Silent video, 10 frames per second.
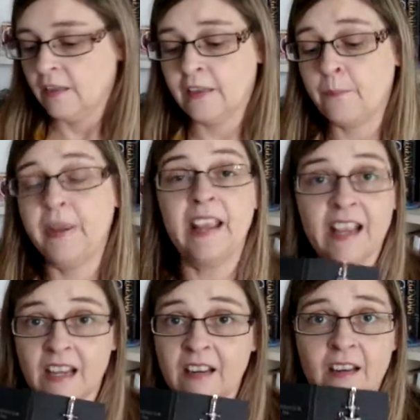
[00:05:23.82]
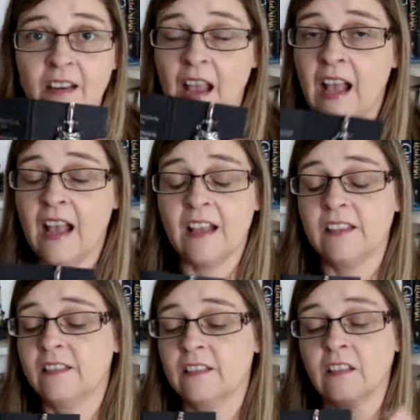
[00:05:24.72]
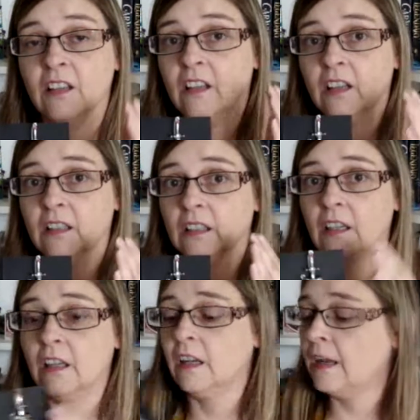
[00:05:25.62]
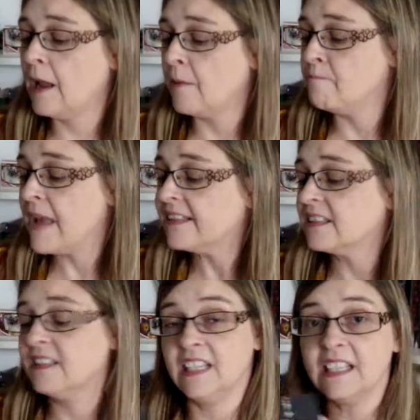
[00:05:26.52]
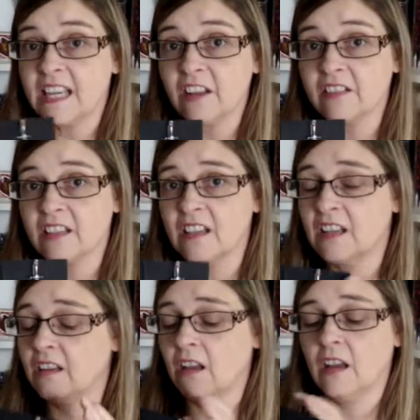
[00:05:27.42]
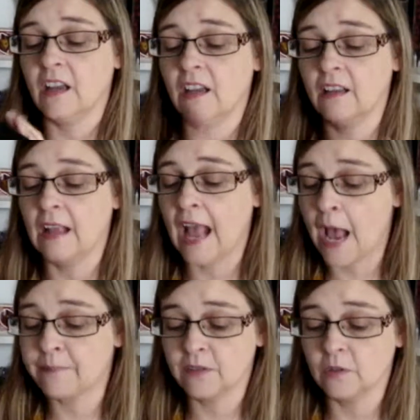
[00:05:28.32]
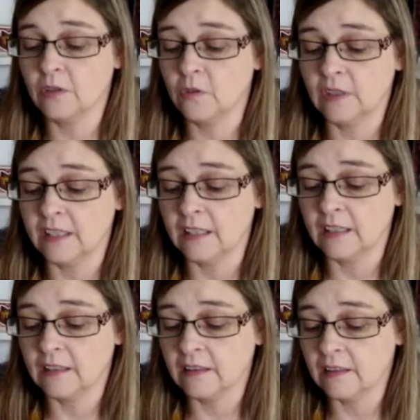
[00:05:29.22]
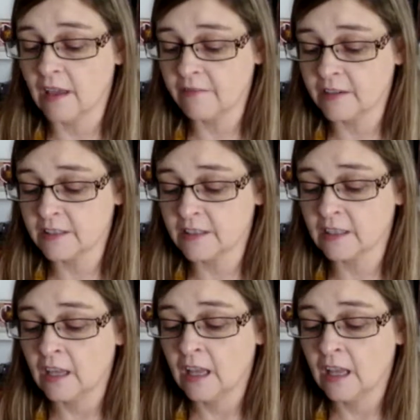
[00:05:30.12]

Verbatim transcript: The pin has immense details in it. I absolutely love it.